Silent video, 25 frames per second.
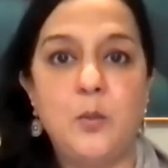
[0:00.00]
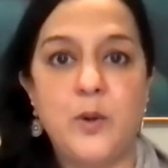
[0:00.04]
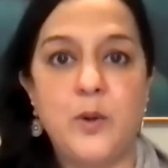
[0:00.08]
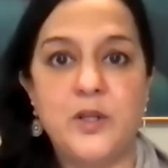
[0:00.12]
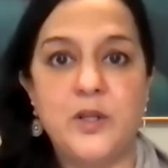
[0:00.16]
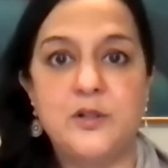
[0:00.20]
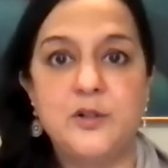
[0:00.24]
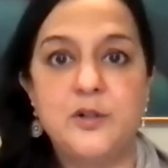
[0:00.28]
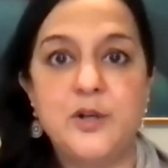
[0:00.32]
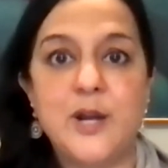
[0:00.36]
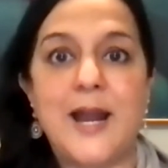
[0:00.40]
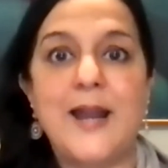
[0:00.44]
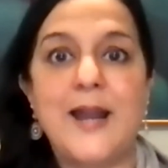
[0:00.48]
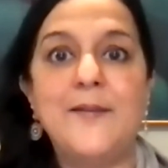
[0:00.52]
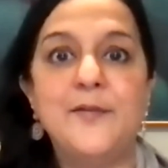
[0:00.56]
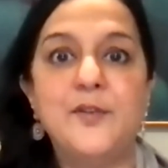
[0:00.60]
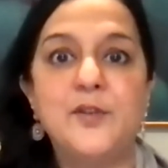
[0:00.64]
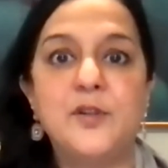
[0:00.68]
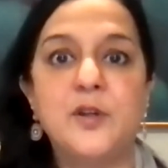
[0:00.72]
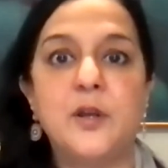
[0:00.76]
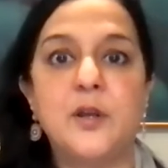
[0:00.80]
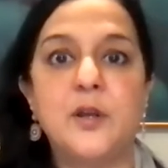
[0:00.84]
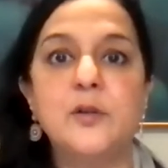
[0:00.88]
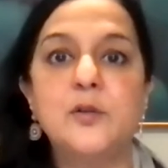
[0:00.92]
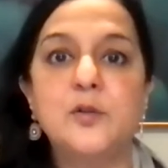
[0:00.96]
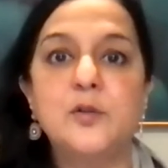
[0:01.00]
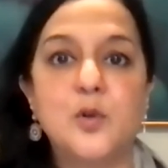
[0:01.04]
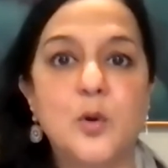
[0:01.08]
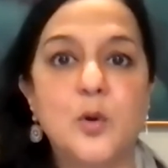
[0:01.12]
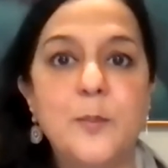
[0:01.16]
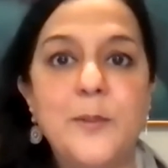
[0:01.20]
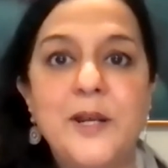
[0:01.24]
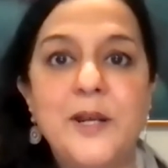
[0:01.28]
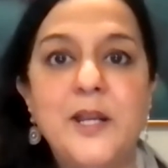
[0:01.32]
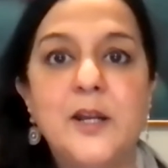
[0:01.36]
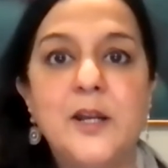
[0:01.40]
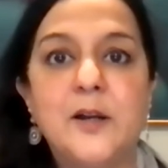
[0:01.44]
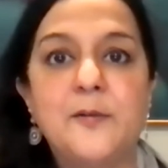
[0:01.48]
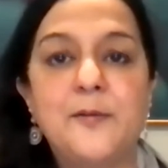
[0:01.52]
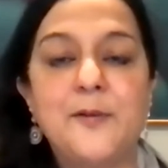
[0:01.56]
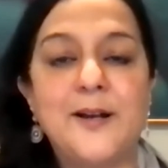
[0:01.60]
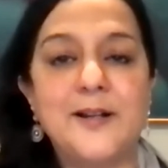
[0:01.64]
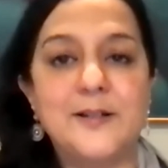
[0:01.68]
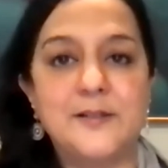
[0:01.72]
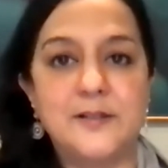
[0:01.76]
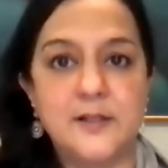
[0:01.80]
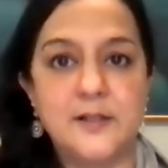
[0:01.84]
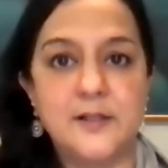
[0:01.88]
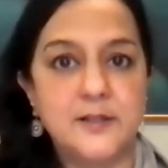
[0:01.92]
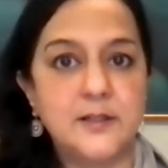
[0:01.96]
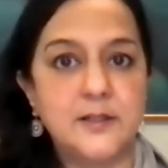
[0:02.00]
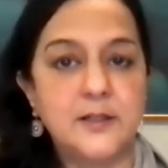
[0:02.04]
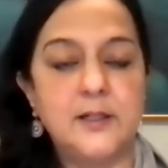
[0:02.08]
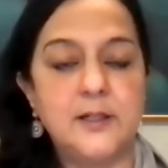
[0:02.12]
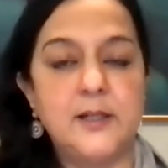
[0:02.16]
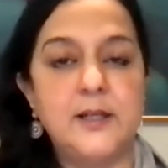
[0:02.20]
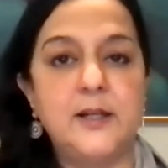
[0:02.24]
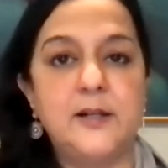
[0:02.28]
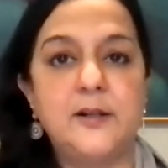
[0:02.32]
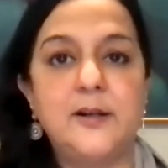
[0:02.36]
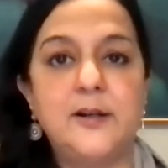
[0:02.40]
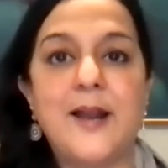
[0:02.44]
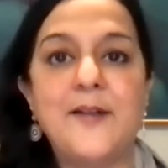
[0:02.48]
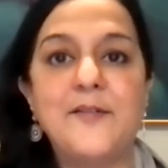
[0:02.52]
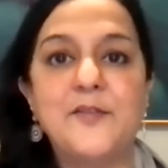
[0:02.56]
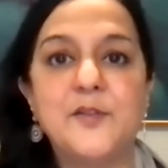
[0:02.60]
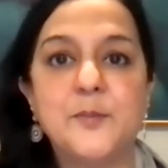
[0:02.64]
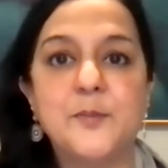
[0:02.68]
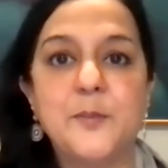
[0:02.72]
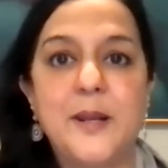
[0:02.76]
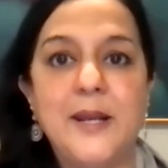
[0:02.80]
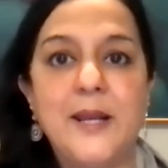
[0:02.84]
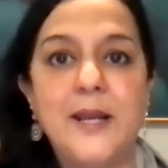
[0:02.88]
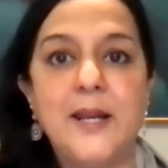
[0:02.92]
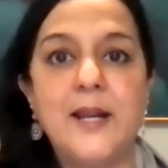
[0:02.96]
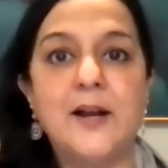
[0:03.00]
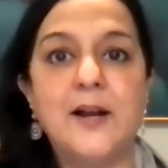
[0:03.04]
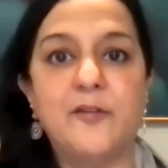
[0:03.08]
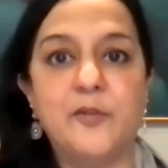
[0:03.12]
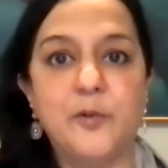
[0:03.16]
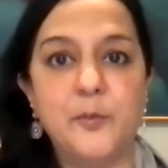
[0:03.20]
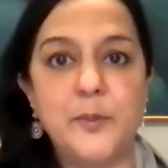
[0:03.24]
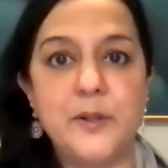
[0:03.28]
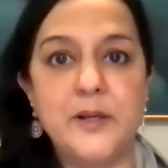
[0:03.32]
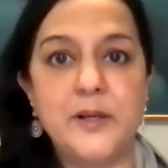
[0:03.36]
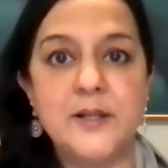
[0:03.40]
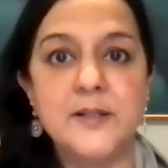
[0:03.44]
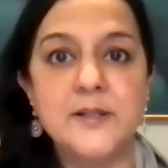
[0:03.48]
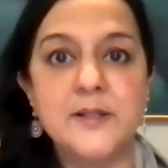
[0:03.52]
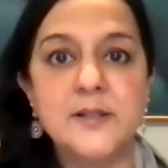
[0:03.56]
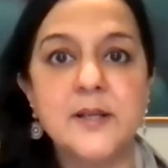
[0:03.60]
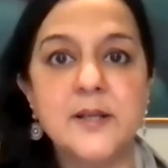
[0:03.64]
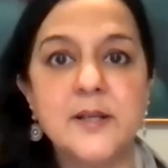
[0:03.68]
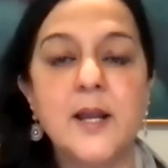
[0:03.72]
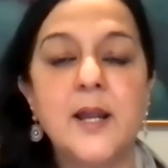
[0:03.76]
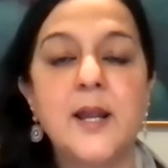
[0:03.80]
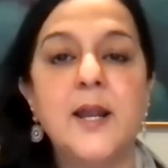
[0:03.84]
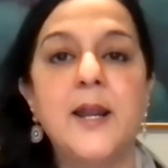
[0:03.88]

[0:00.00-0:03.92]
which drives so many of us and certainly drives many governments,